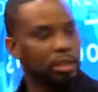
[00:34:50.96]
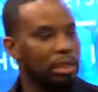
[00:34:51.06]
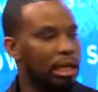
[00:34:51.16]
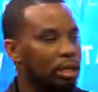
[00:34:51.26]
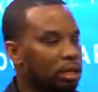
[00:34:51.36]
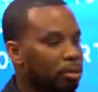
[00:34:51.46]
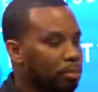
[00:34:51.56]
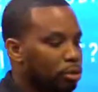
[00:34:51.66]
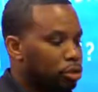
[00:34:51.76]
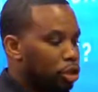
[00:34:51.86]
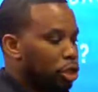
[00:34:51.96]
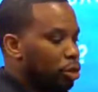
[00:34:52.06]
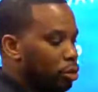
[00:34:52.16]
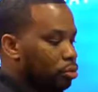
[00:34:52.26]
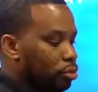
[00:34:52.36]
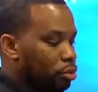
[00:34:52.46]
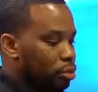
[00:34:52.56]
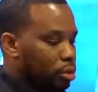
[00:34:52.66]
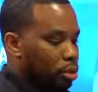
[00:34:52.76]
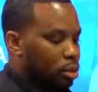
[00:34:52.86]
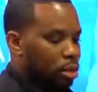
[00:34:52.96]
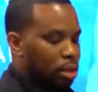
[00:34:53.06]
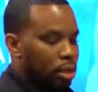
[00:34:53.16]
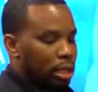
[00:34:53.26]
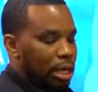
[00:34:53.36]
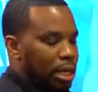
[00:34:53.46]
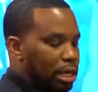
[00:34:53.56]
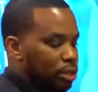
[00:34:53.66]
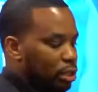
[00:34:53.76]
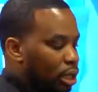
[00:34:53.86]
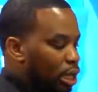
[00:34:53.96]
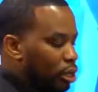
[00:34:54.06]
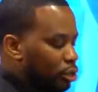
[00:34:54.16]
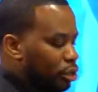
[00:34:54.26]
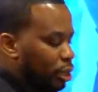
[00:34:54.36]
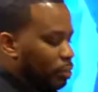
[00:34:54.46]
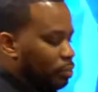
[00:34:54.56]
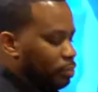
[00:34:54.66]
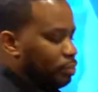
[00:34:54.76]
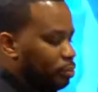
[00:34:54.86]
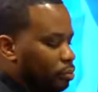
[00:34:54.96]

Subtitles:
See, number two is leadership.